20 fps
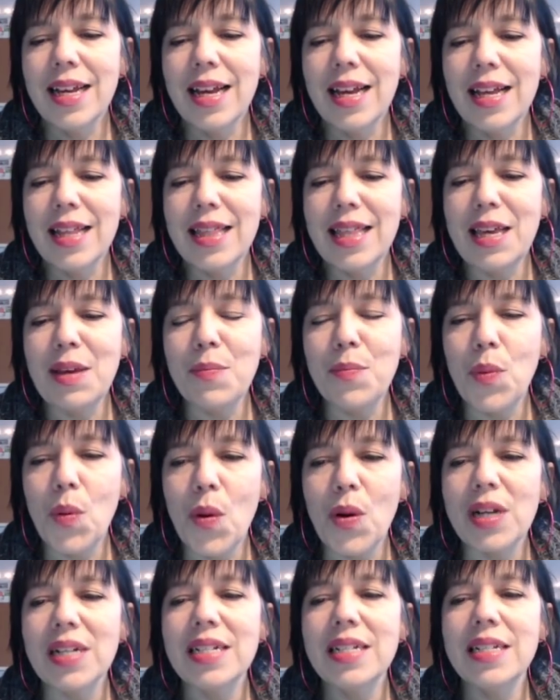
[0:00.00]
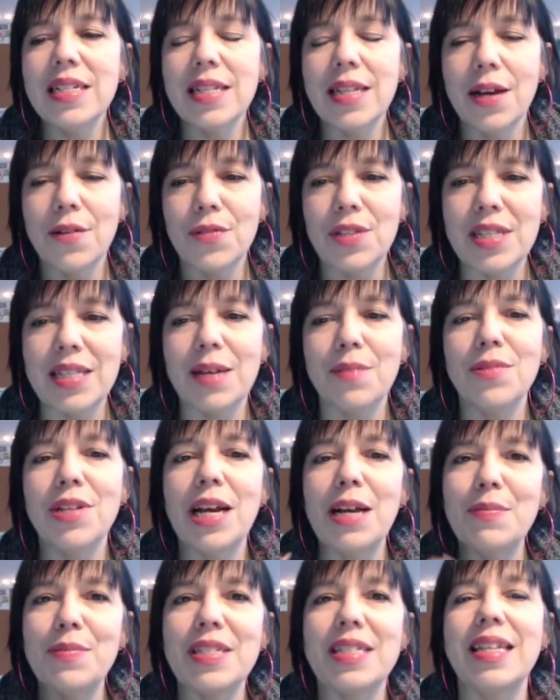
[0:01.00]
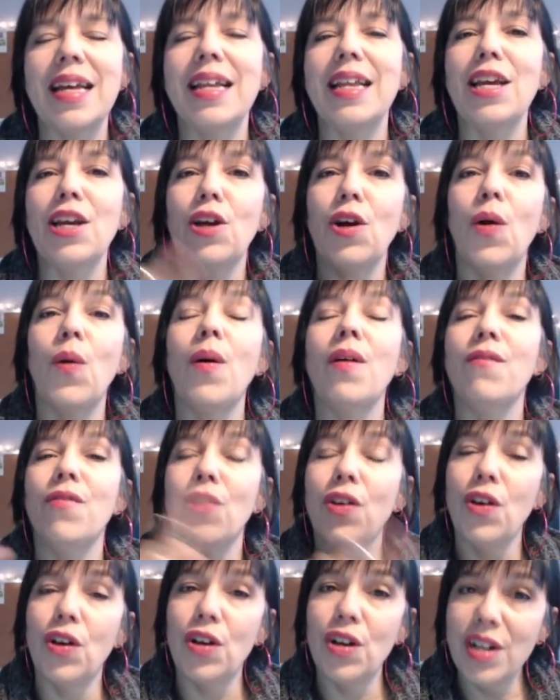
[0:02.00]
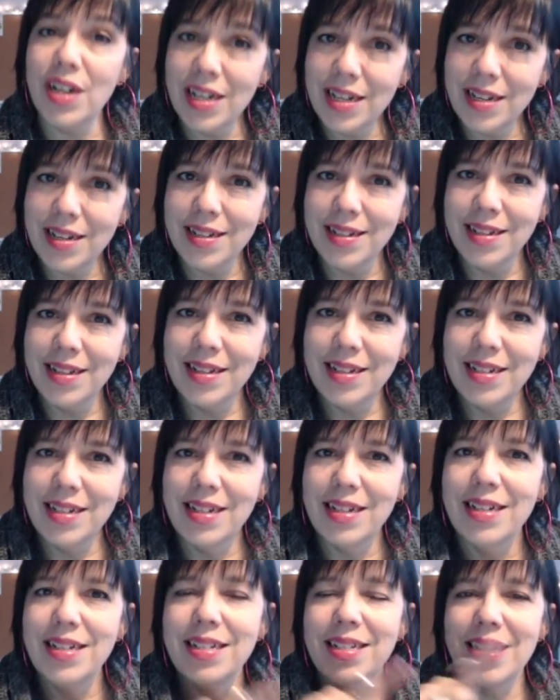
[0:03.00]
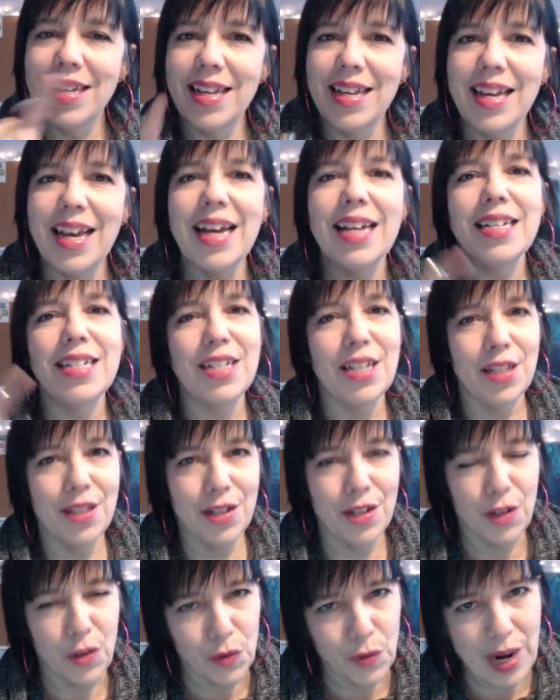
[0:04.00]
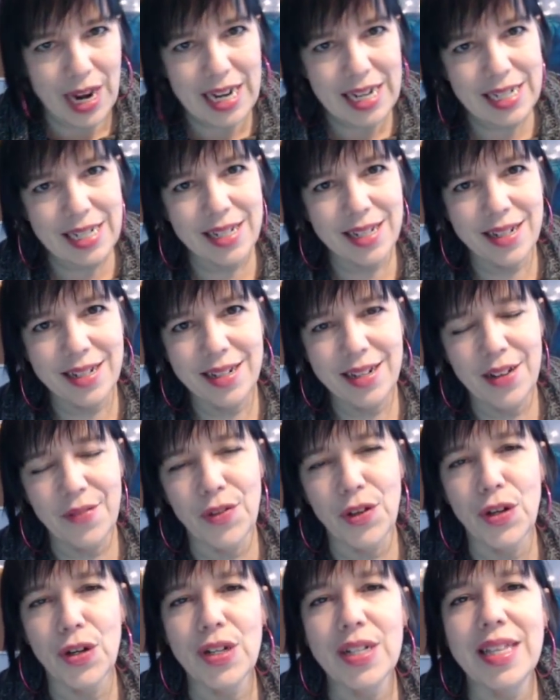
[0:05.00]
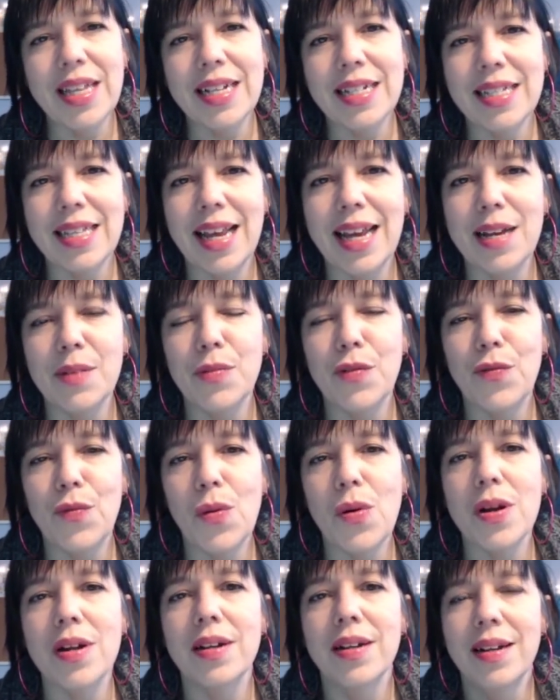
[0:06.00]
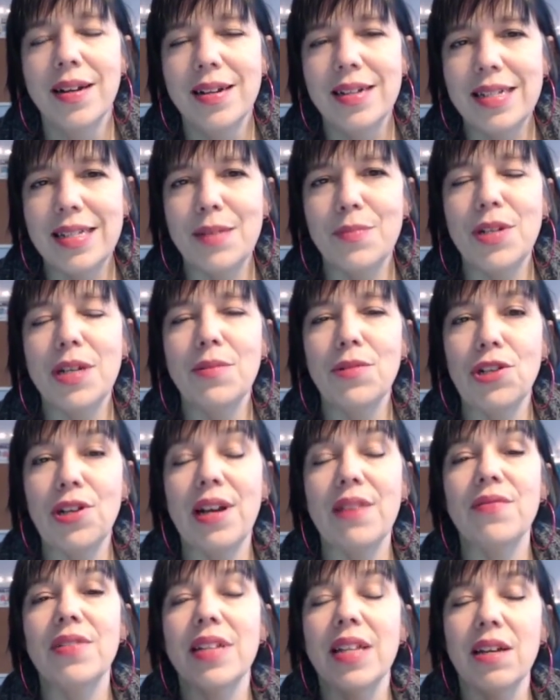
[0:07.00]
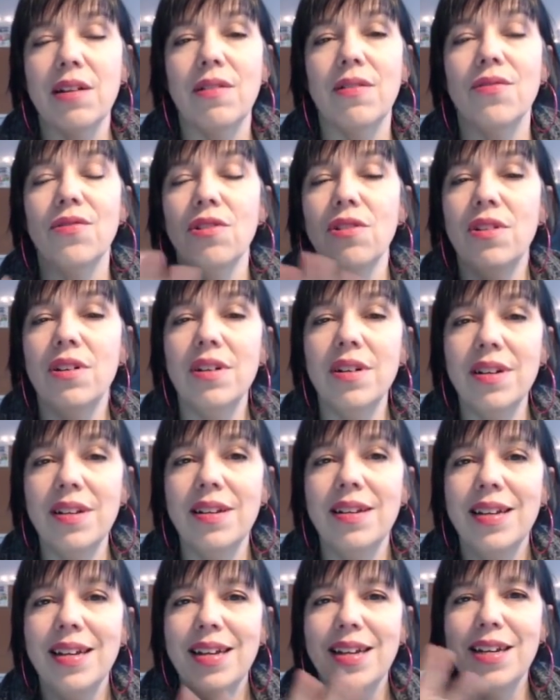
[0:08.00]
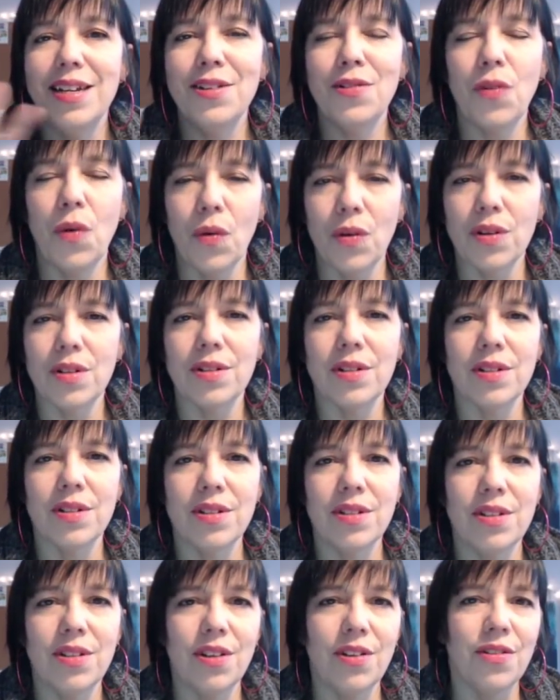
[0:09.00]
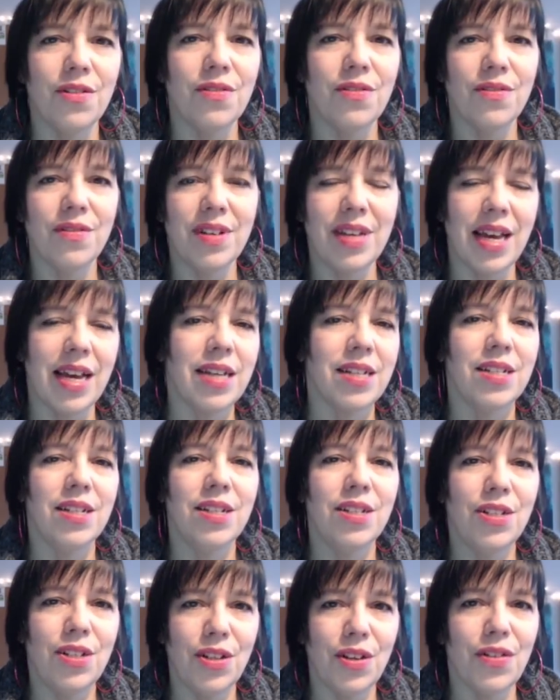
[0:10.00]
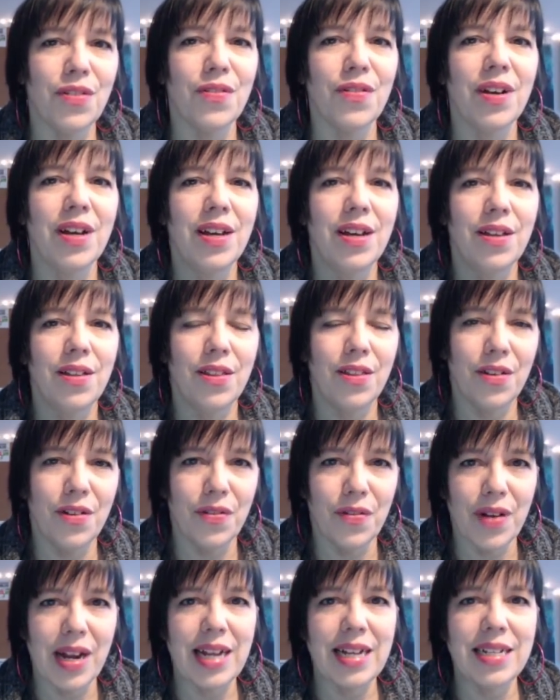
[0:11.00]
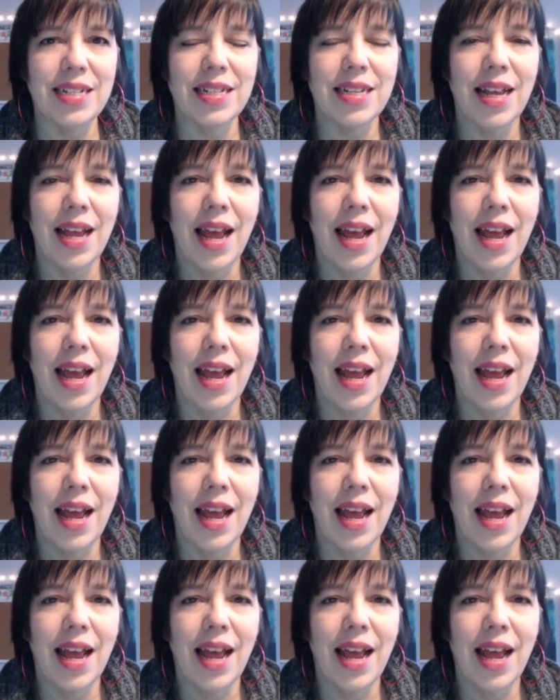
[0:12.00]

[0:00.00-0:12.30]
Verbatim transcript: the importance of sometimes letting go of the good to get to the great. Have you heard that saying before? Sometimes you have to let go of the good in order to get to the great